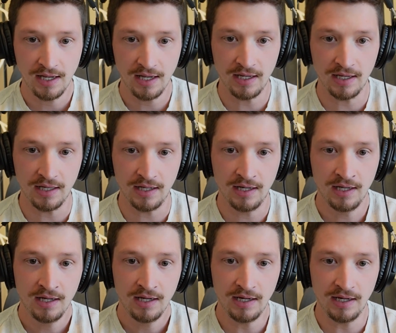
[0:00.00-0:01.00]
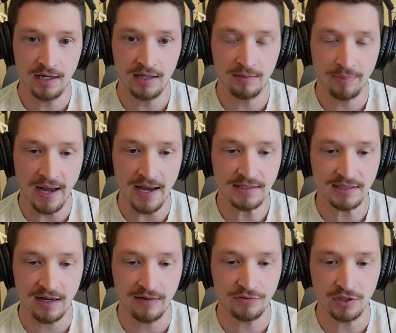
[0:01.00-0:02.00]
And in the past,
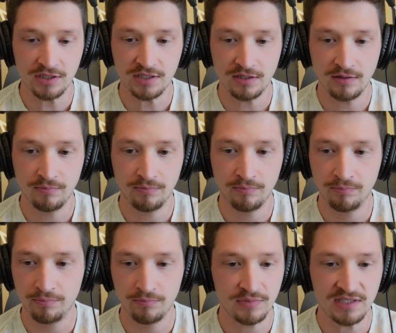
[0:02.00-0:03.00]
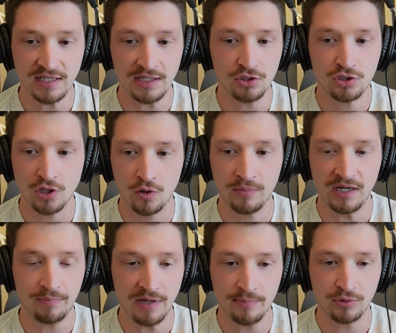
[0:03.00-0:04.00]
I've just seen so
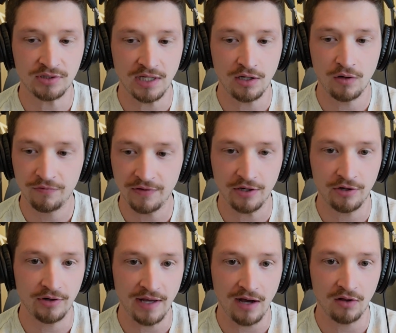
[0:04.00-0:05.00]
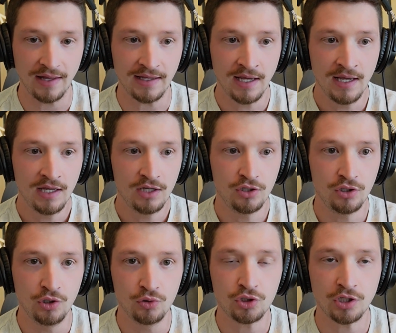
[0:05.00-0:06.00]
many people say, go figure it out. Like,
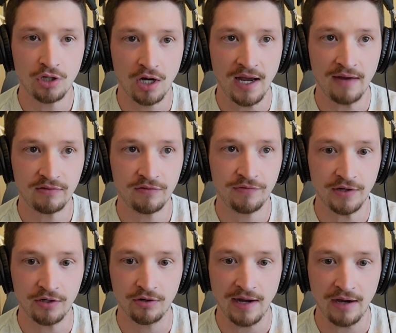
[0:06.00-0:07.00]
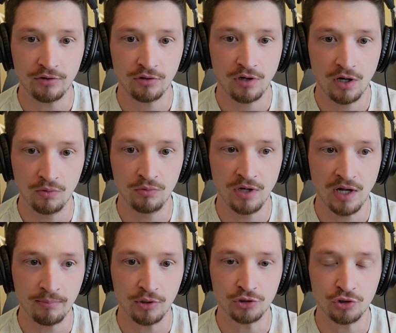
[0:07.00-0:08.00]
you should not have to figure out your own numbers.